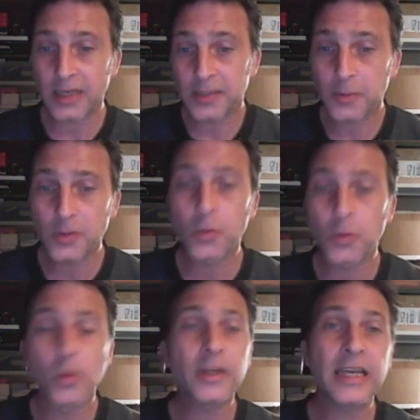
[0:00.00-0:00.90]
suppose the
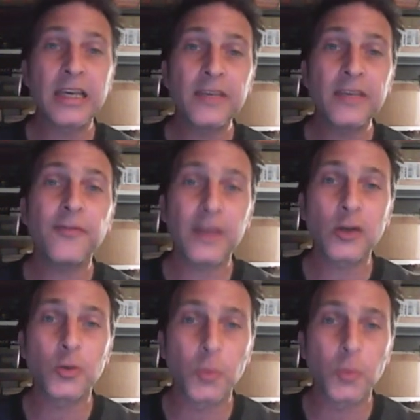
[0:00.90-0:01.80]
one he
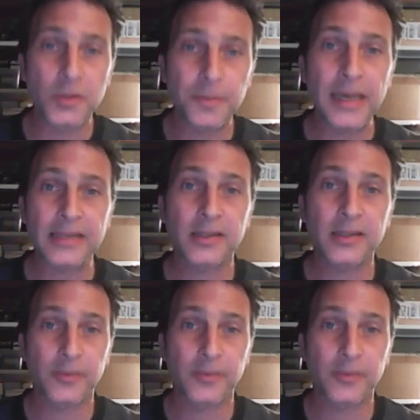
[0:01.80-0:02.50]
figured was best